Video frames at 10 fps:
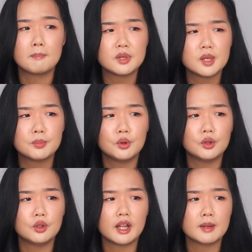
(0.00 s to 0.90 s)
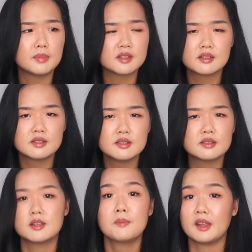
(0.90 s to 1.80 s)
people and
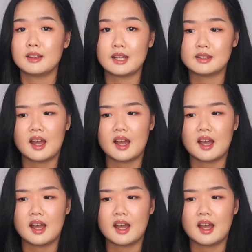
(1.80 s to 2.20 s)
businesses, something like